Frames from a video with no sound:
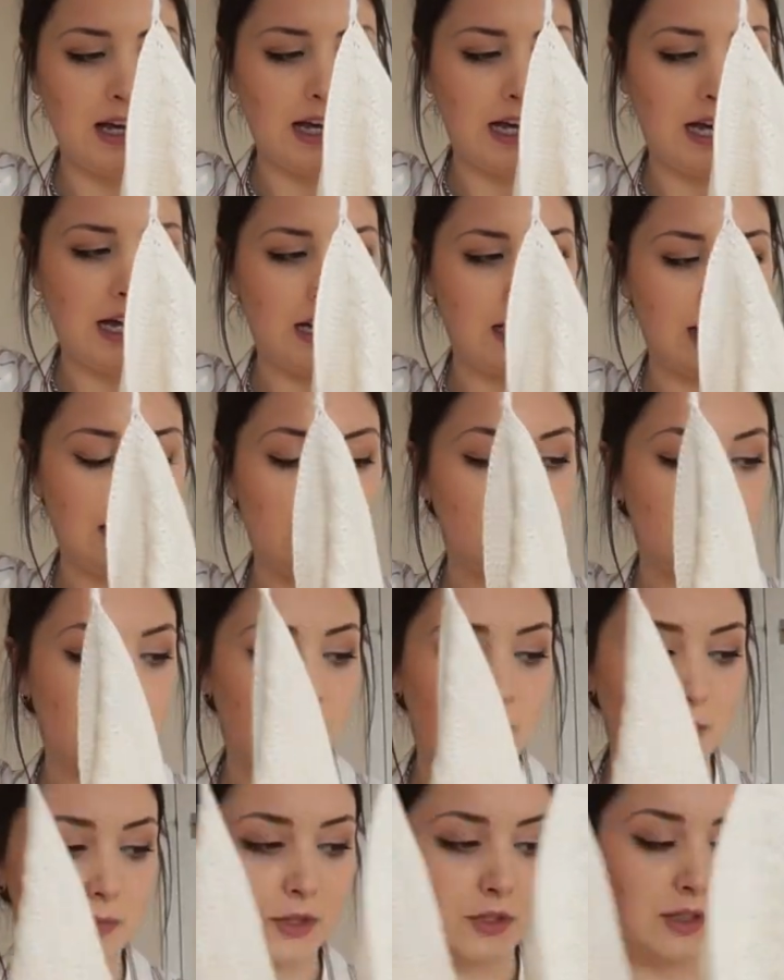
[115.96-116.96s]
I just
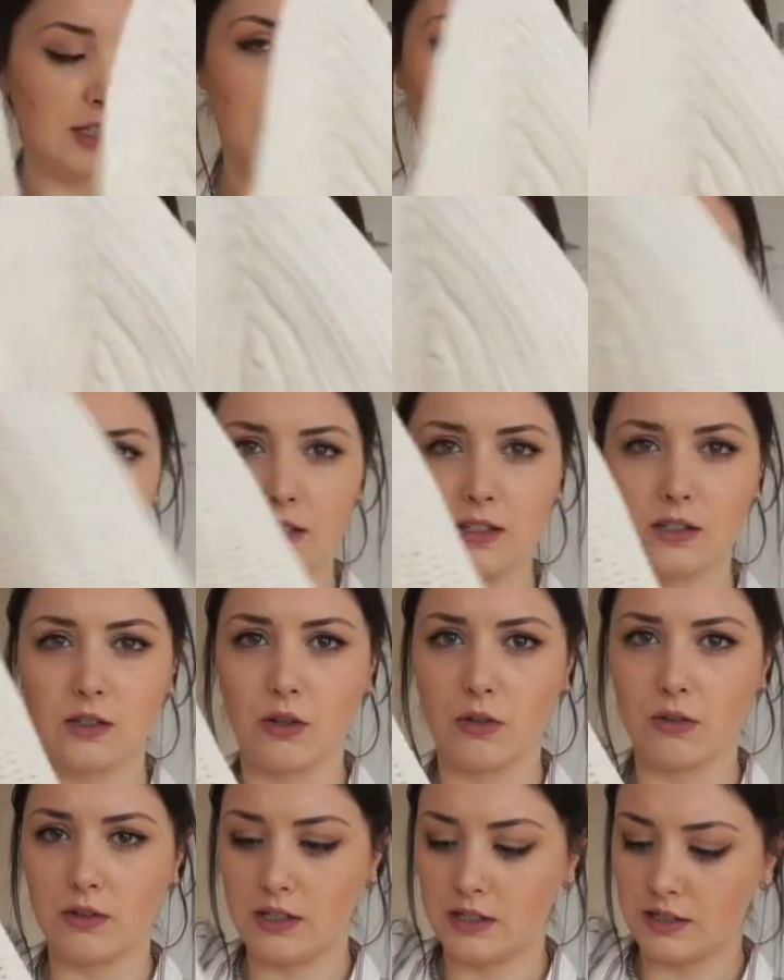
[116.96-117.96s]
absolutely love it. It's
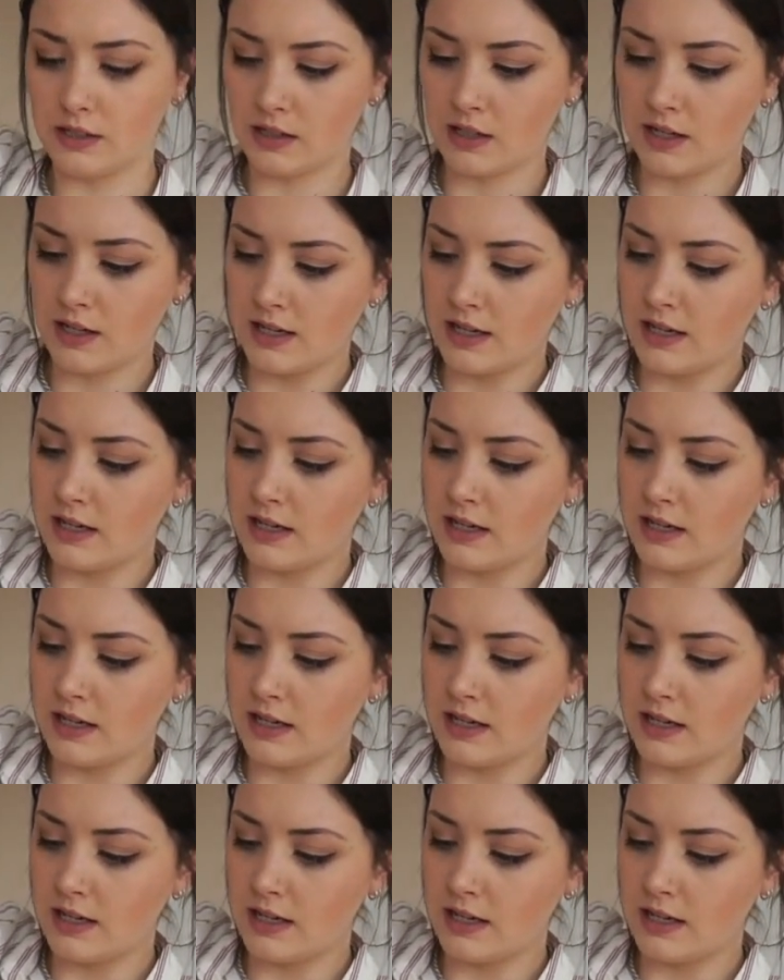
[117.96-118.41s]
got these